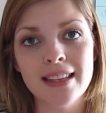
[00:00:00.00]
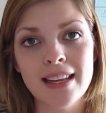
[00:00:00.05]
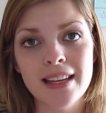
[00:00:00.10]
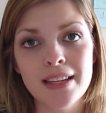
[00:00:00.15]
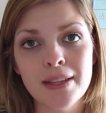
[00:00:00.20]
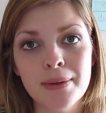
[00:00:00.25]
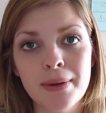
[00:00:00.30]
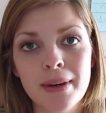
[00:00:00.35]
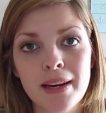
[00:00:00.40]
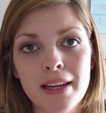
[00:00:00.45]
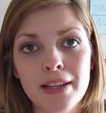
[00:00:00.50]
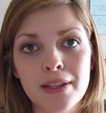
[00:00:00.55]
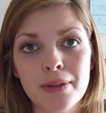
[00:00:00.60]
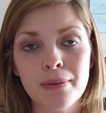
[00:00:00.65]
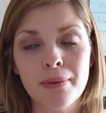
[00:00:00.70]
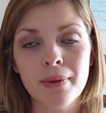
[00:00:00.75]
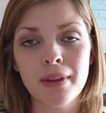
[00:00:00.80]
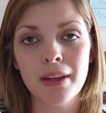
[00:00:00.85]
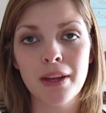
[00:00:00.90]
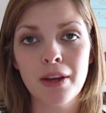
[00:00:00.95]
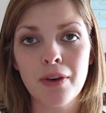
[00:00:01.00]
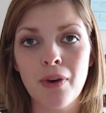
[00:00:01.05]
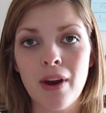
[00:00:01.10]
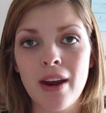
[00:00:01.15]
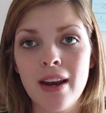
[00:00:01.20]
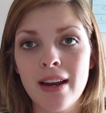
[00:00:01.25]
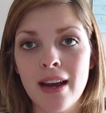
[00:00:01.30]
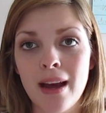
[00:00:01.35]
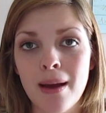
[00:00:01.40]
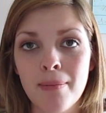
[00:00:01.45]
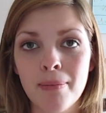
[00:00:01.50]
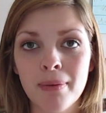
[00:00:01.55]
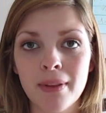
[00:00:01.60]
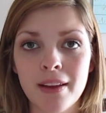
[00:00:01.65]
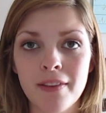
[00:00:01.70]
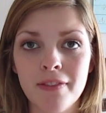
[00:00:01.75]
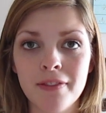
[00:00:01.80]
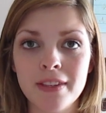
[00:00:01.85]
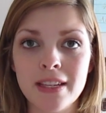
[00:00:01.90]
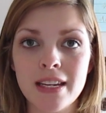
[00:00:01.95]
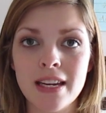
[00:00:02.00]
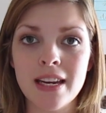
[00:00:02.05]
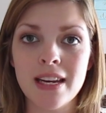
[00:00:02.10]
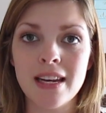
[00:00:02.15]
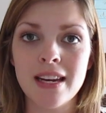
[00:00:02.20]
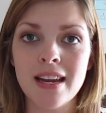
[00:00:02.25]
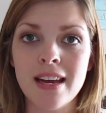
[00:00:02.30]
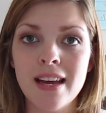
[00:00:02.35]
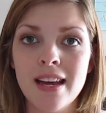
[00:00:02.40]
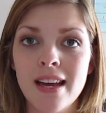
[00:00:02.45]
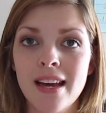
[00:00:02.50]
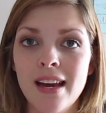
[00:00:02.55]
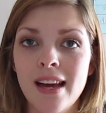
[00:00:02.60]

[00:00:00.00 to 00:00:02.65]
This one is a really great uplifting,